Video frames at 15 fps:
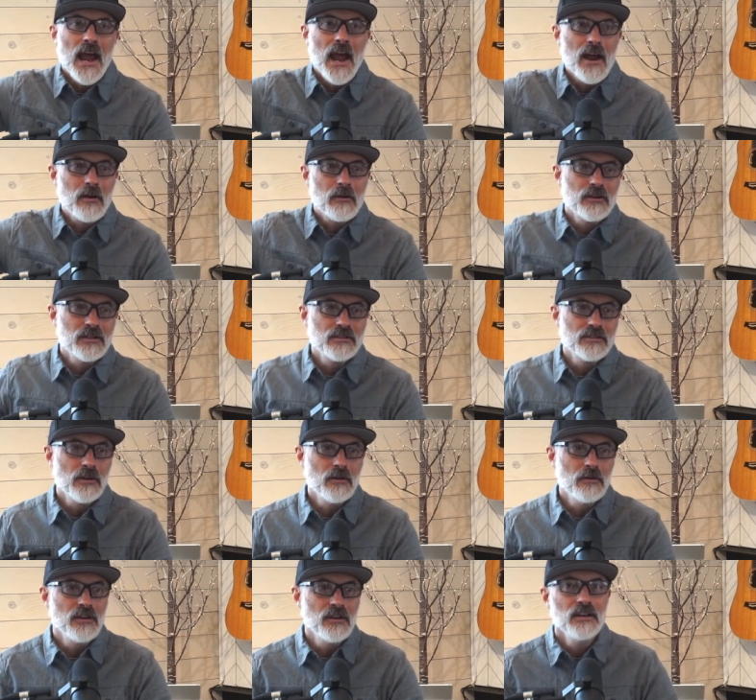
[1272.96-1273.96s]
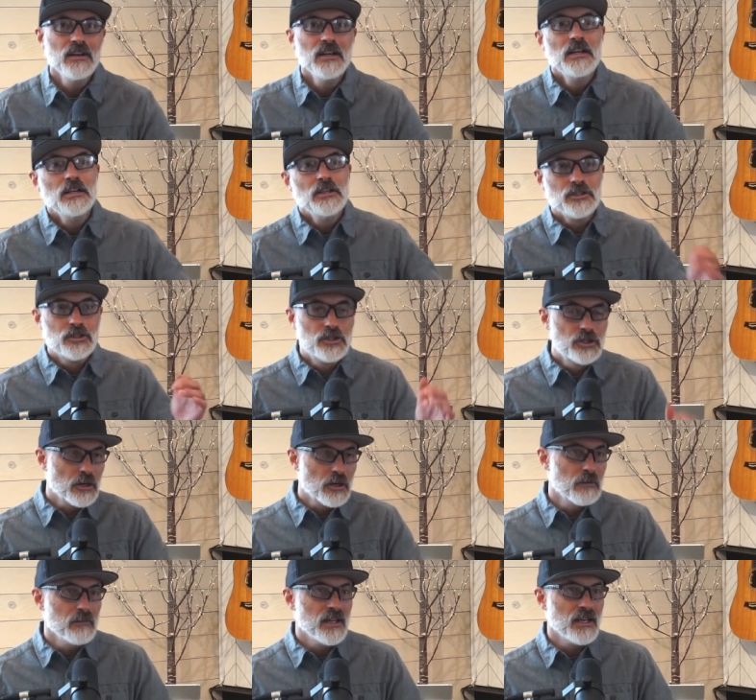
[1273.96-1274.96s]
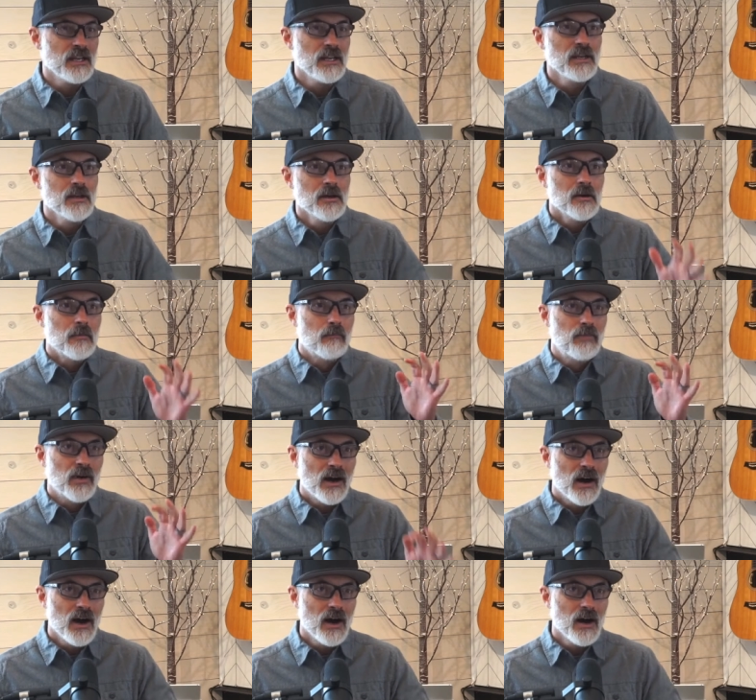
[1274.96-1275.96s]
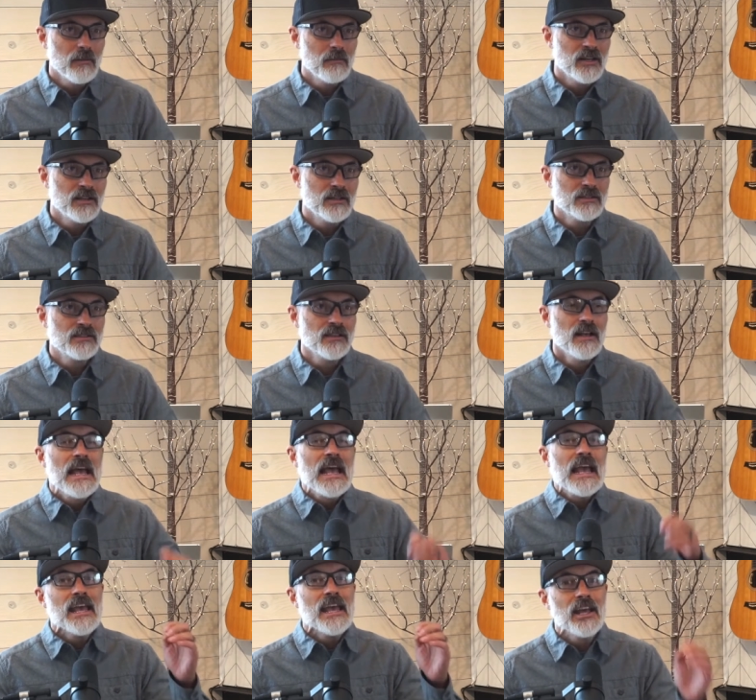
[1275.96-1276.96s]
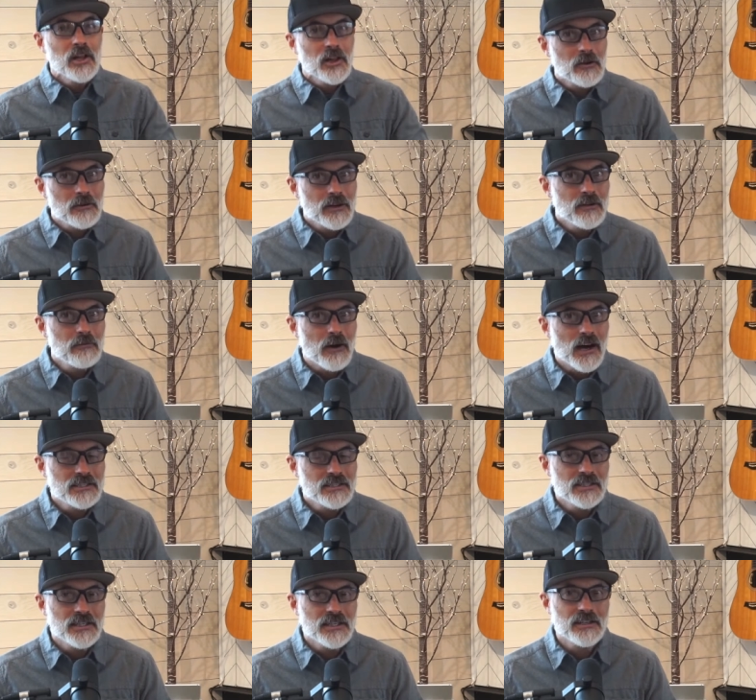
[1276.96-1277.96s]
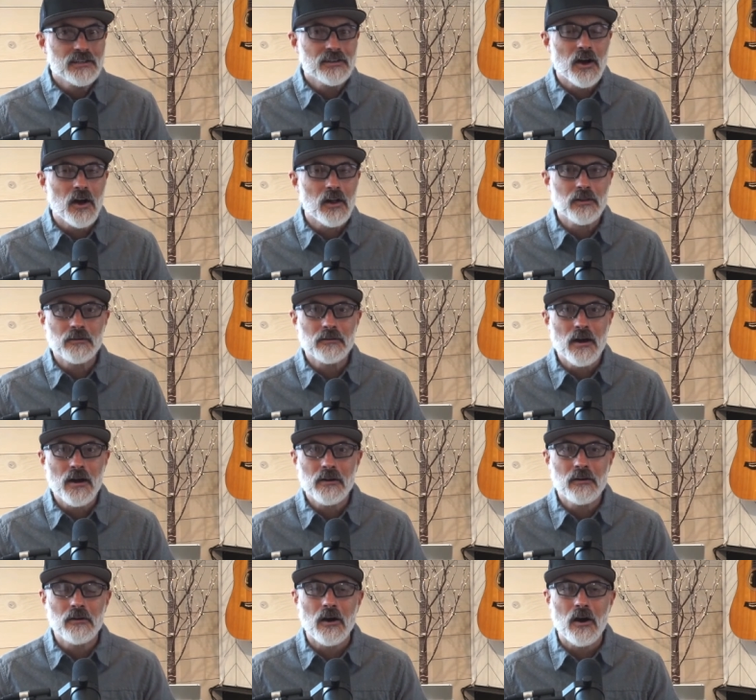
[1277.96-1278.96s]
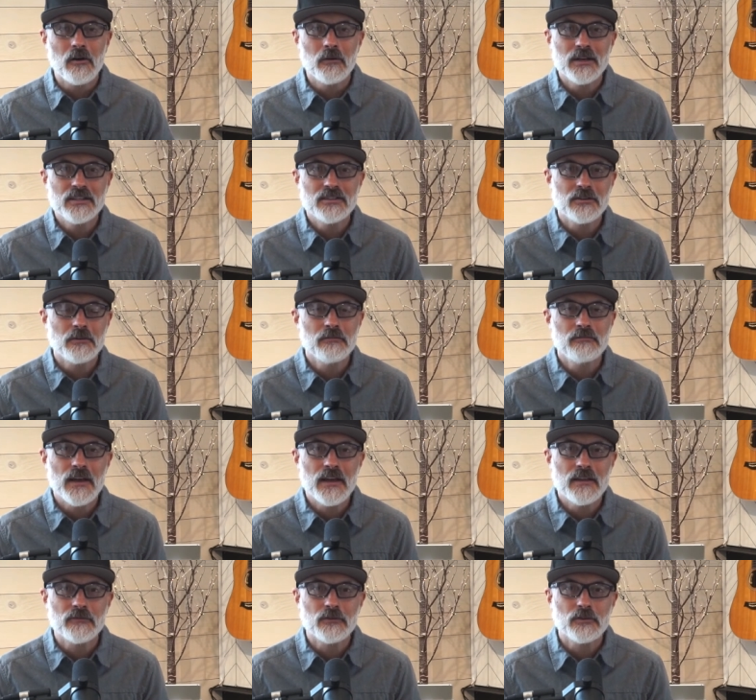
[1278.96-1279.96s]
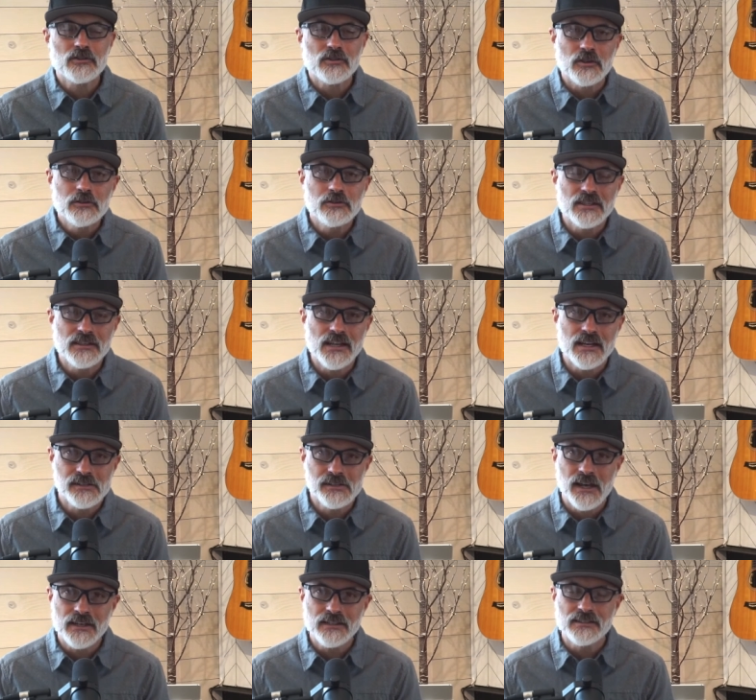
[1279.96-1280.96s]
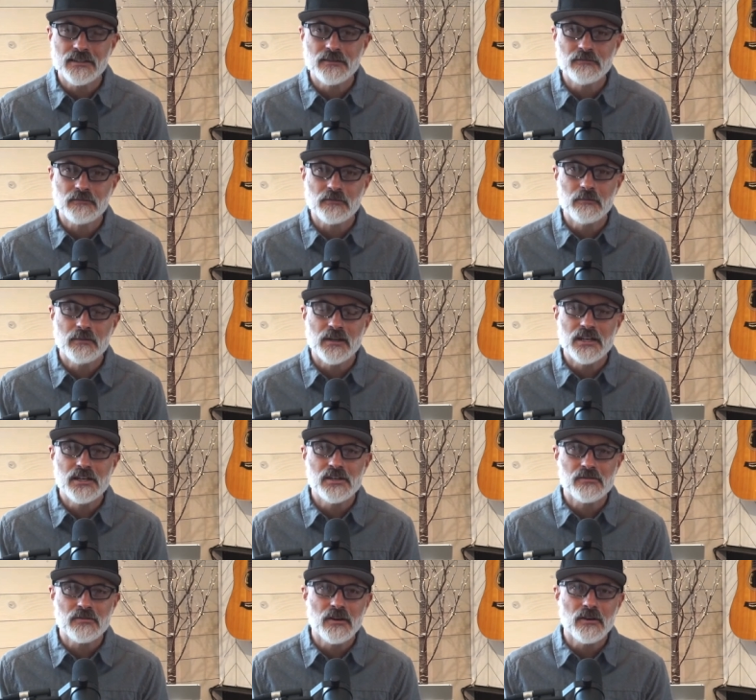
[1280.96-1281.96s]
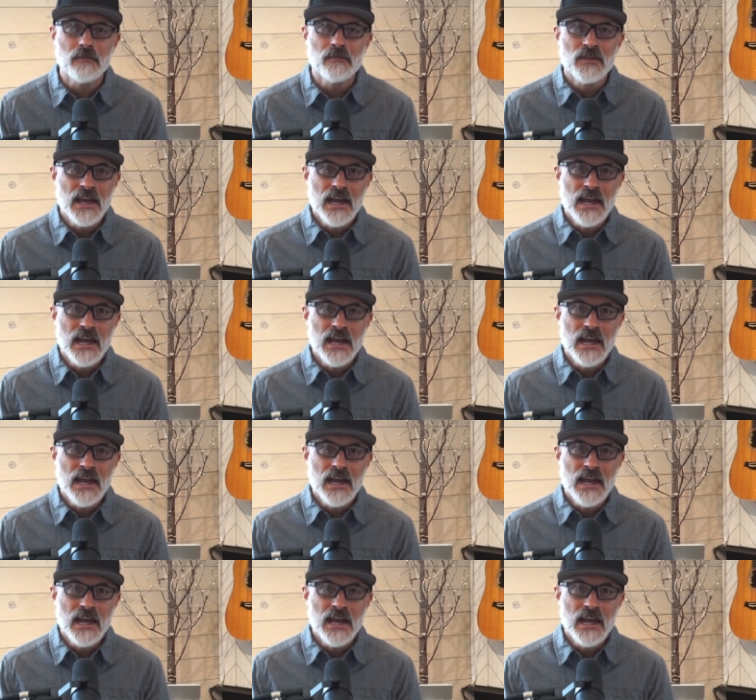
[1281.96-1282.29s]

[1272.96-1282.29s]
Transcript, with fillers: Arizona, Germany, Bahamas, Hillary watching in Colorado, always so faithful, Susan that checks in from Israel,